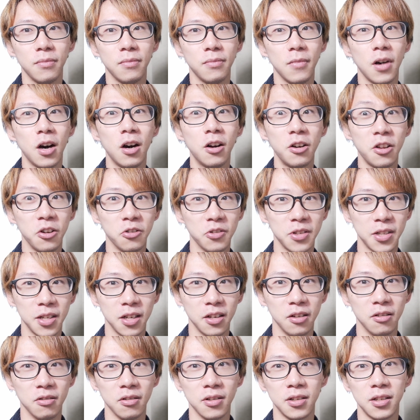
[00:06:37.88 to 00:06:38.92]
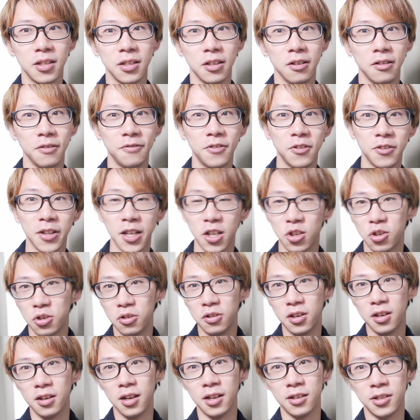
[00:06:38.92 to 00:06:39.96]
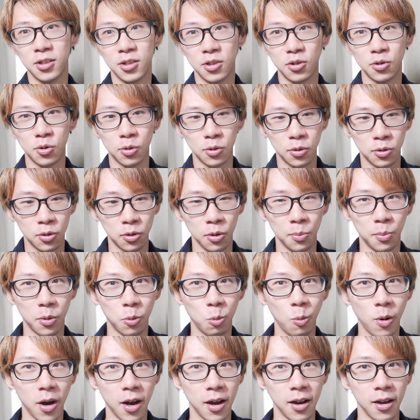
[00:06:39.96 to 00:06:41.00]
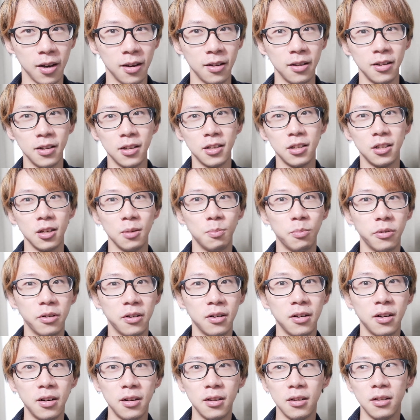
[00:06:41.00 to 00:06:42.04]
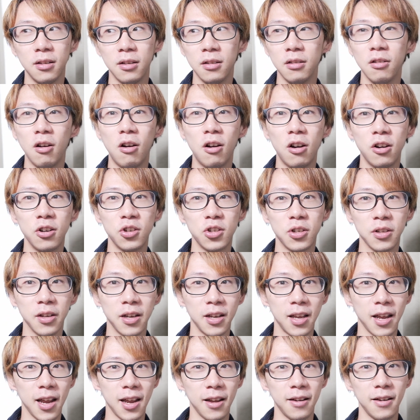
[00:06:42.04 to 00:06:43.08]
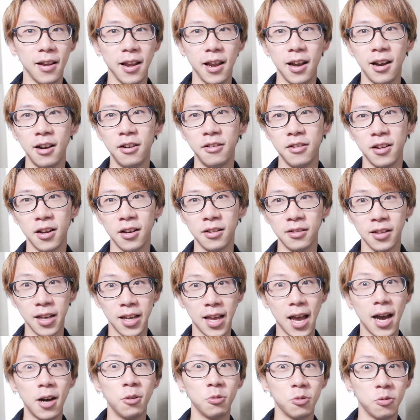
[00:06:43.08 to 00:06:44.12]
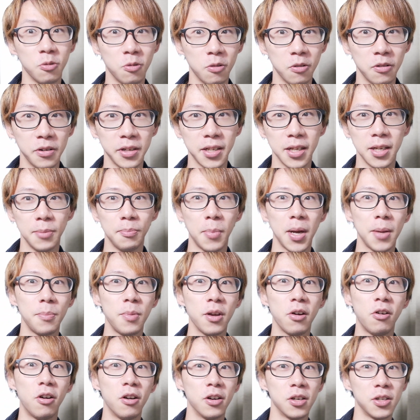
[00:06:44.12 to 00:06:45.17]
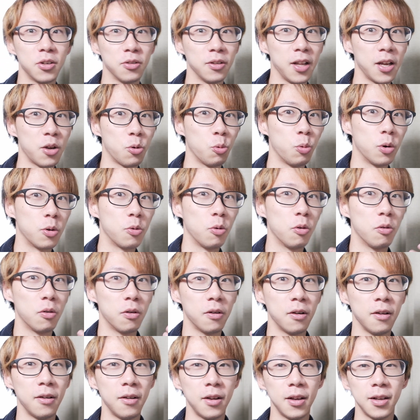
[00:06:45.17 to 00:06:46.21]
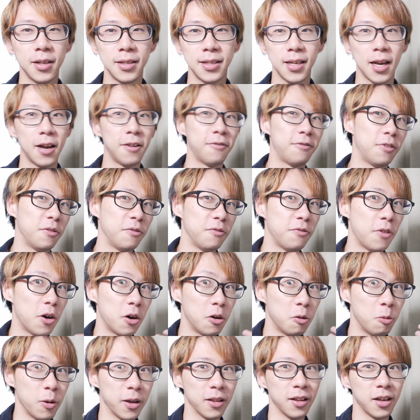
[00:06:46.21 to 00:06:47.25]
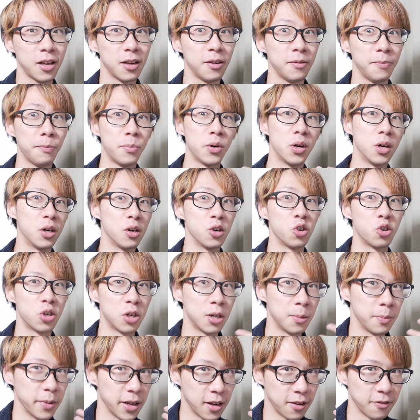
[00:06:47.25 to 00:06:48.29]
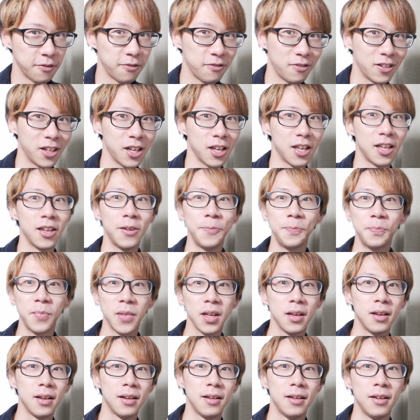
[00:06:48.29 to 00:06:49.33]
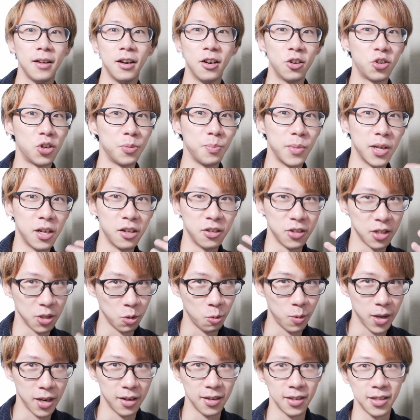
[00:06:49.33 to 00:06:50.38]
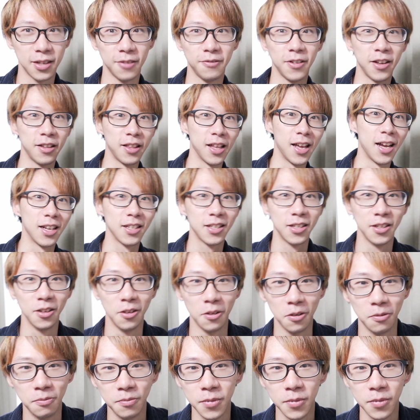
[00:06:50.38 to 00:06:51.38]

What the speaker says: audio signals. So if you're like shooting a super wide, super large like area like outdoors, it might be hard to like record sound from far away, like a bird chirping like 100 meters away and stuff like that. So